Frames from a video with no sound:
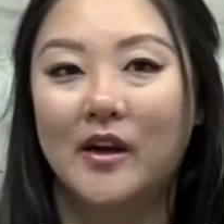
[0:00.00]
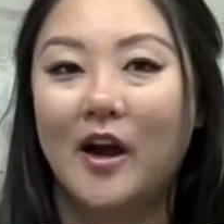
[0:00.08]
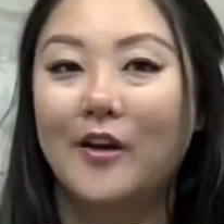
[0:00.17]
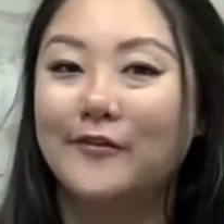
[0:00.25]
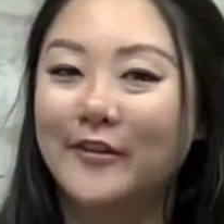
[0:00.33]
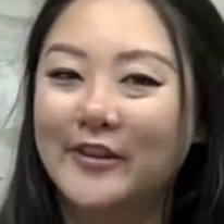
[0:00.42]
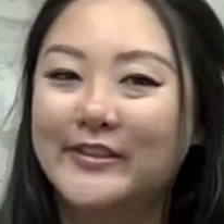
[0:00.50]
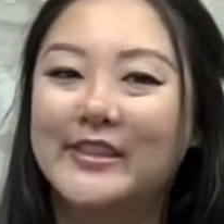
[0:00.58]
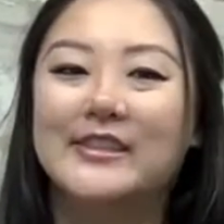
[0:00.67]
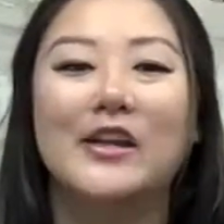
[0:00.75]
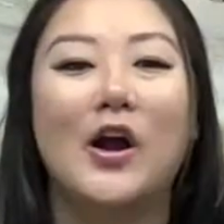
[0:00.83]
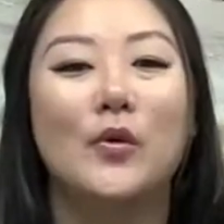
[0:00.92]
Our
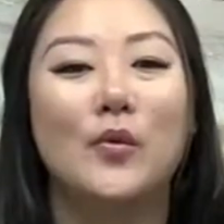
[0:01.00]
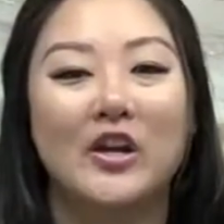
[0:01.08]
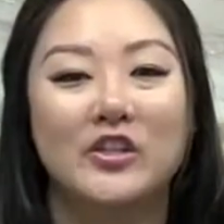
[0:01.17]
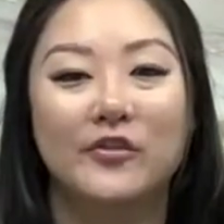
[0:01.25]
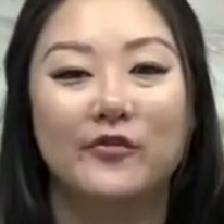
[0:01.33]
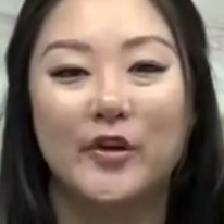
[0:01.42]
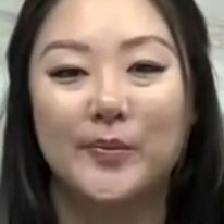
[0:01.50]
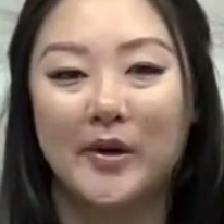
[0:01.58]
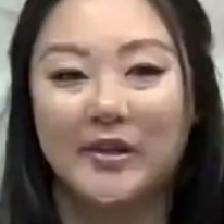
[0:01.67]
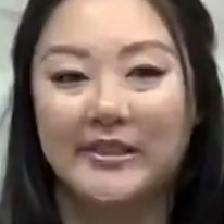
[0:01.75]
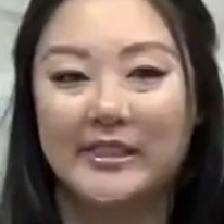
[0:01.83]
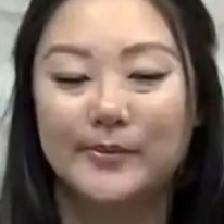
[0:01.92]
first is our Watch It Free
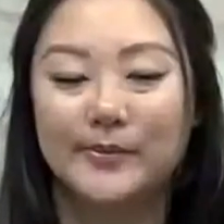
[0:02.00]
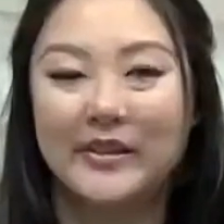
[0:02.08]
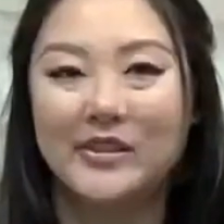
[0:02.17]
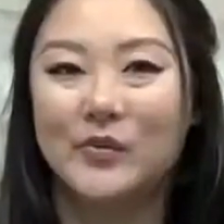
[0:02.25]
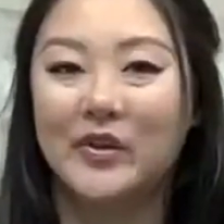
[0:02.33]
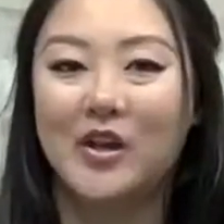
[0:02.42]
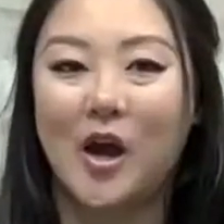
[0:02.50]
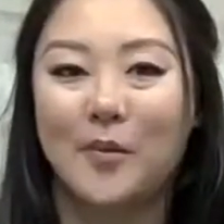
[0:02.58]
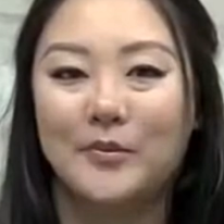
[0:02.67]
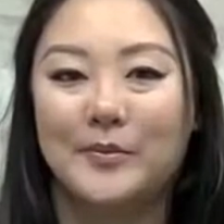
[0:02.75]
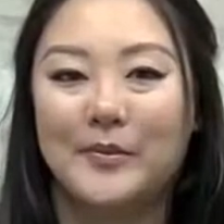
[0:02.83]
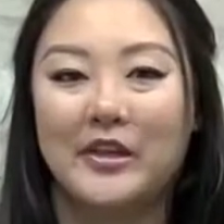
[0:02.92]
participants with
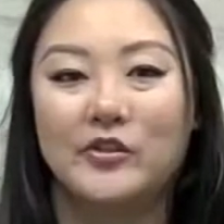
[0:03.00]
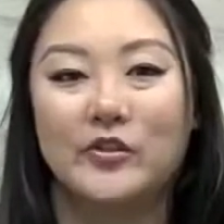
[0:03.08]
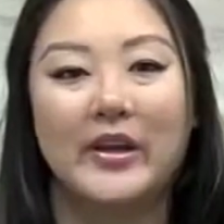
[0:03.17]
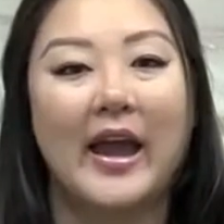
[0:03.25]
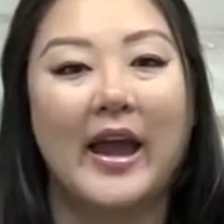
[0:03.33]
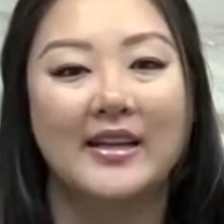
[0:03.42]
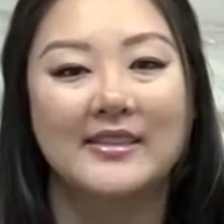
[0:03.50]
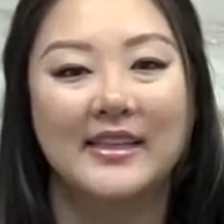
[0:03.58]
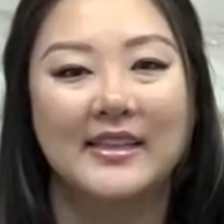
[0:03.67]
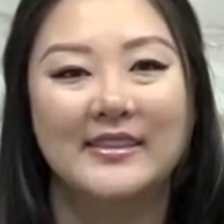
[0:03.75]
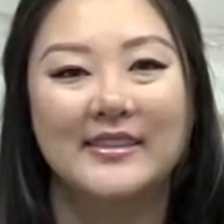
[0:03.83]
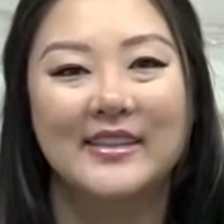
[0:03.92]
complimentary
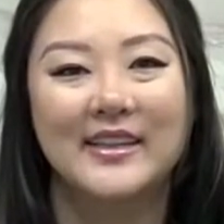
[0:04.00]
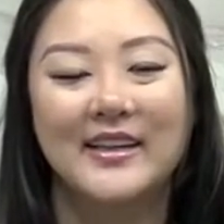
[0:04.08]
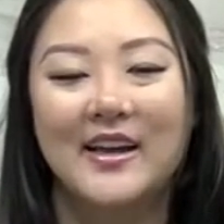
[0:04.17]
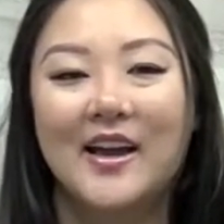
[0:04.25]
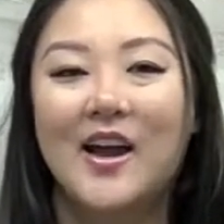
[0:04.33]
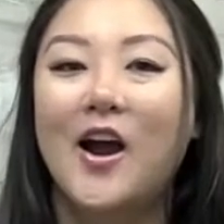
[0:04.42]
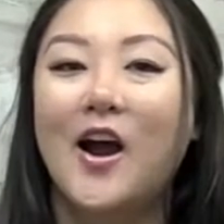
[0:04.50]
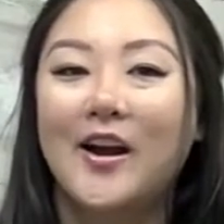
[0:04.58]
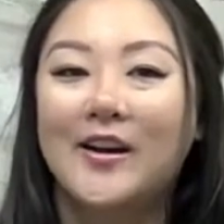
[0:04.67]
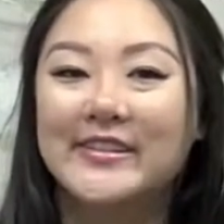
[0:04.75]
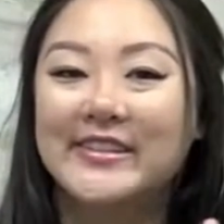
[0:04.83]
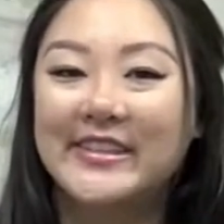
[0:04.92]
access.
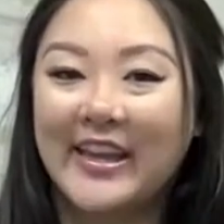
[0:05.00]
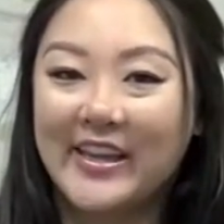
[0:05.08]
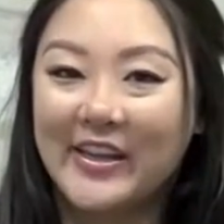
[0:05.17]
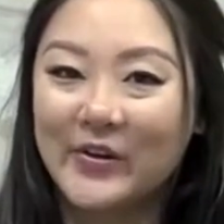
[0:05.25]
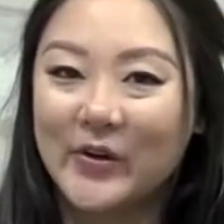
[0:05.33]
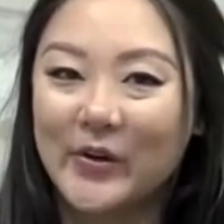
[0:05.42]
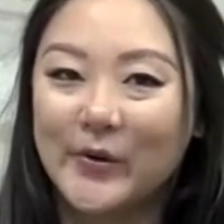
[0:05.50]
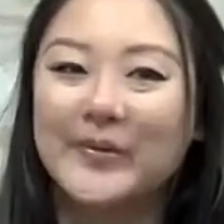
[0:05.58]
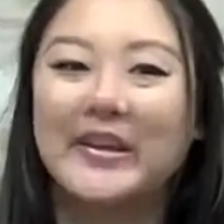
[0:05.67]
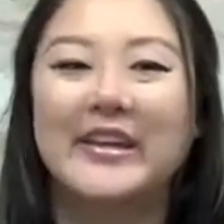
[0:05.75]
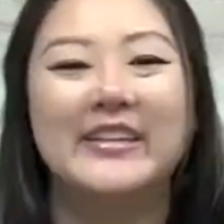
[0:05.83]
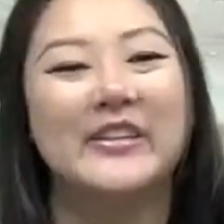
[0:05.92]
Our second group
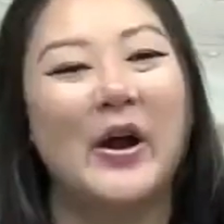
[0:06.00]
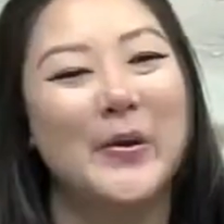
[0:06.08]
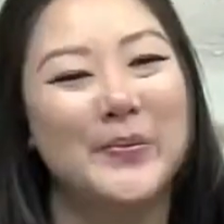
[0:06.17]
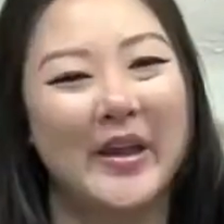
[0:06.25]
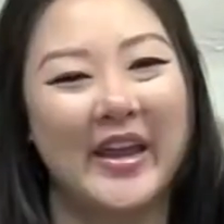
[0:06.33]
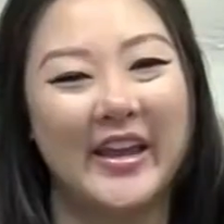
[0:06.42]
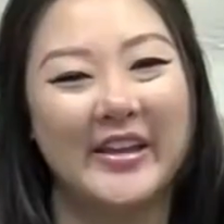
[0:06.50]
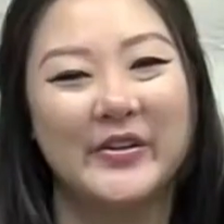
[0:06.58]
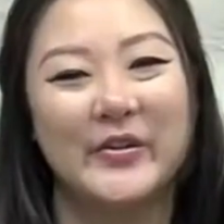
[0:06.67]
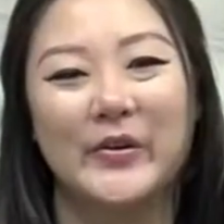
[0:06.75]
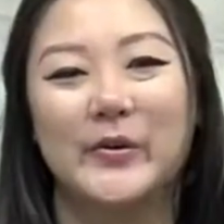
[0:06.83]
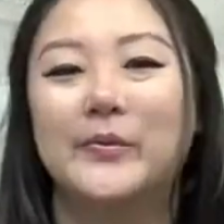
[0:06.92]
is our
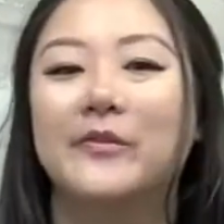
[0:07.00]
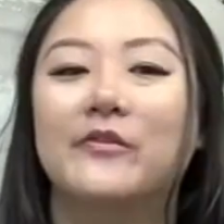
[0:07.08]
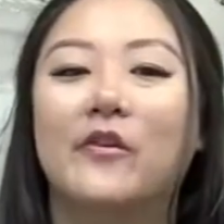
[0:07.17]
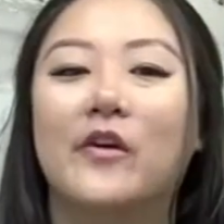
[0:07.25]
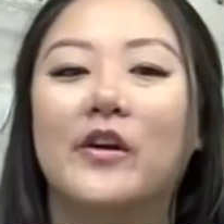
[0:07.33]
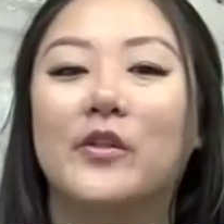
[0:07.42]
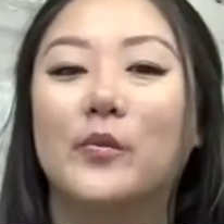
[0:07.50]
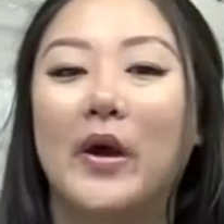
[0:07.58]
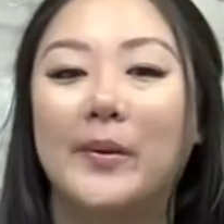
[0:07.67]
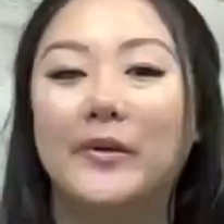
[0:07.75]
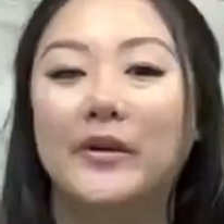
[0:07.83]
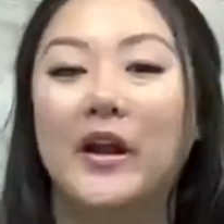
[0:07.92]
paid group for the
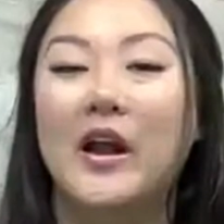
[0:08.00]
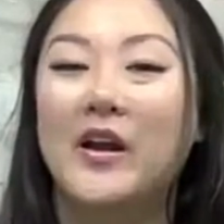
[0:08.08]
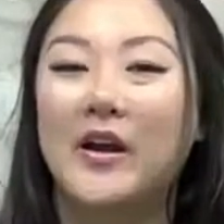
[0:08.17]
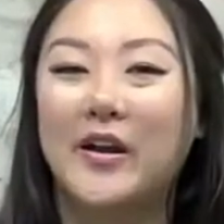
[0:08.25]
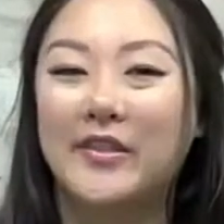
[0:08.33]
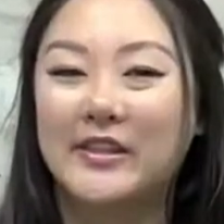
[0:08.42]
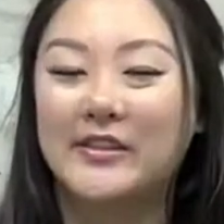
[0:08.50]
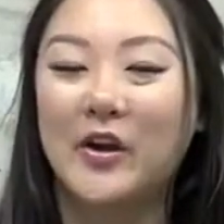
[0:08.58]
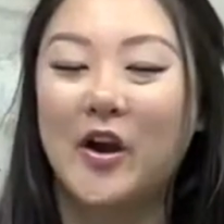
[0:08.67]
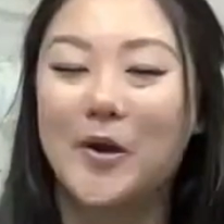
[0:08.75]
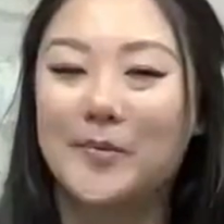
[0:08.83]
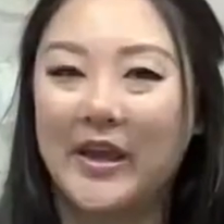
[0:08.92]
webinar. These
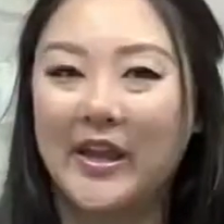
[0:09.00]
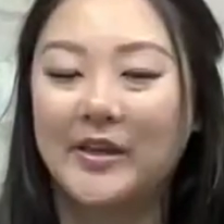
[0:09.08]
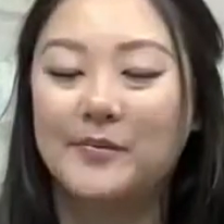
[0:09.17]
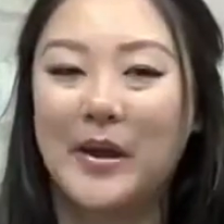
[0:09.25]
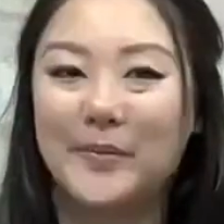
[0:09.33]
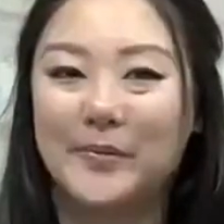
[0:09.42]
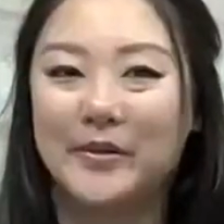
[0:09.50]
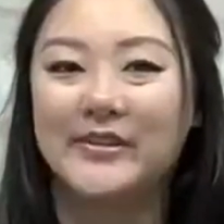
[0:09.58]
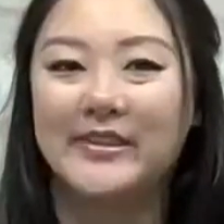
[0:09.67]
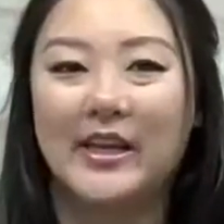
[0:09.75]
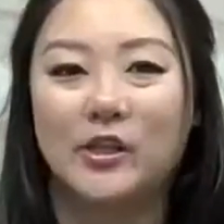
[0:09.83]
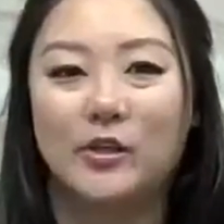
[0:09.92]
are our paid
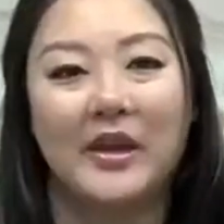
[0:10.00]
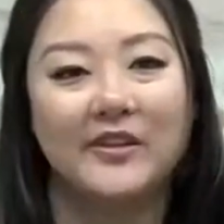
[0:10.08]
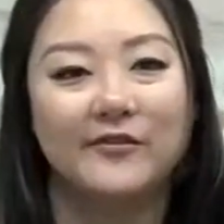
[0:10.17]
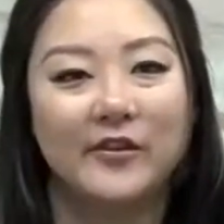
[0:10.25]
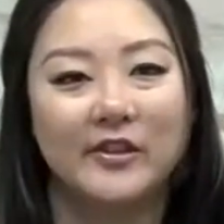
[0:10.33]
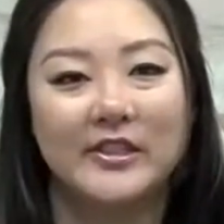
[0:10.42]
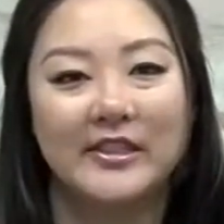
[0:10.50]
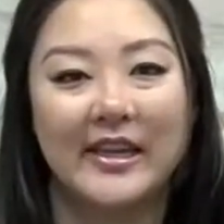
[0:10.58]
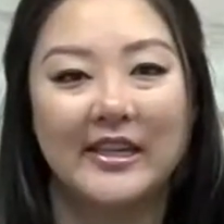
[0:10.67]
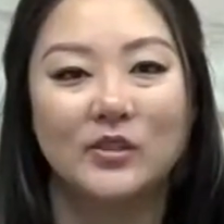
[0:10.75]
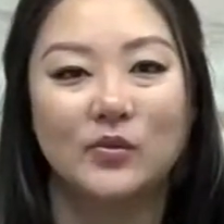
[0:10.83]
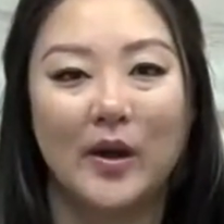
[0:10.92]
members, and you paid for
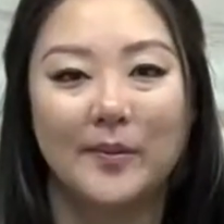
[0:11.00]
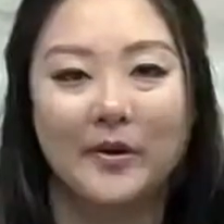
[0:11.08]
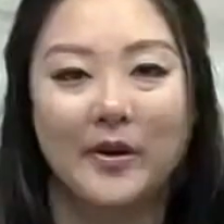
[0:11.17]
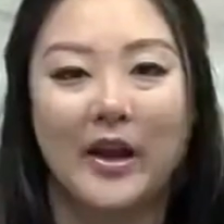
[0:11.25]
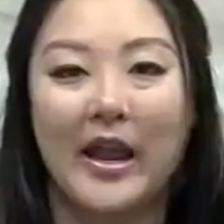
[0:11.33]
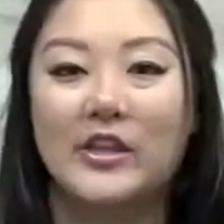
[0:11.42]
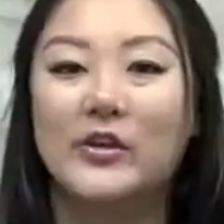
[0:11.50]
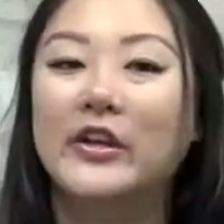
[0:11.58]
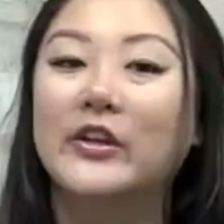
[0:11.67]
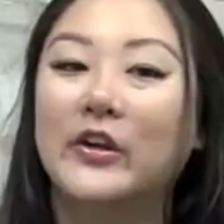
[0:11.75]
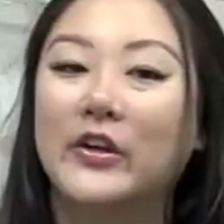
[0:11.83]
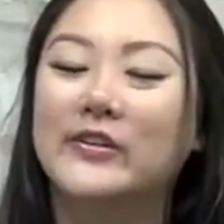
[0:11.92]
today's webinar, and you
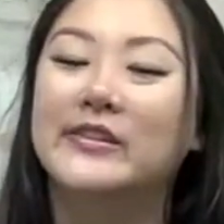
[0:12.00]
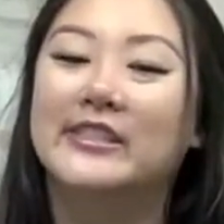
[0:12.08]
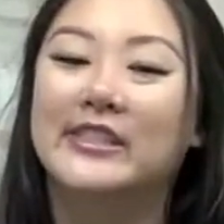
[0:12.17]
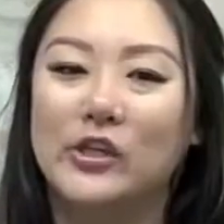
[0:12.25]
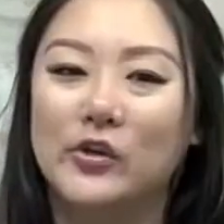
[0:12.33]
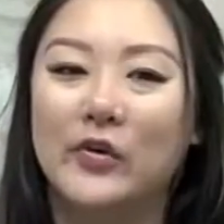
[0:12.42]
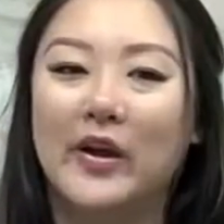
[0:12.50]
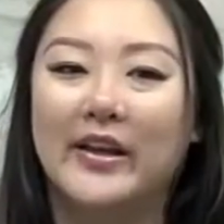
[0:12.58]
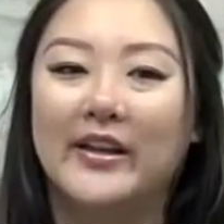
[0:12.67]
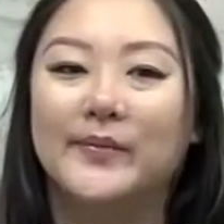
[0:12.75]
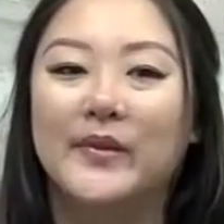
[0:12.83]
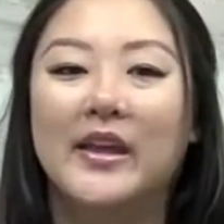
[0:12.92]
can earn CU
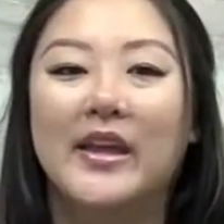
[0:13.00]
credit.